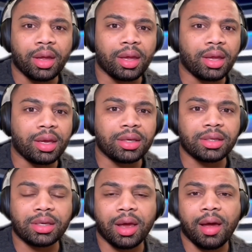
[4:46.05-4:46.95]

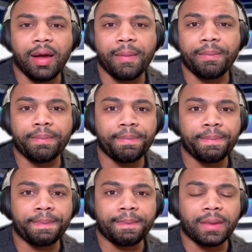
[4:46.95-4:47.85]
He's
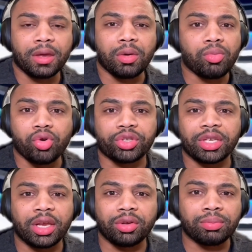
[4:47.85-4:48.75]
more
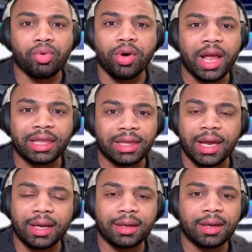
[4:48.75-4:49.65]
skilled, more
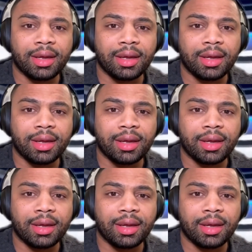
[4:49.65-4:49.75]
athletic.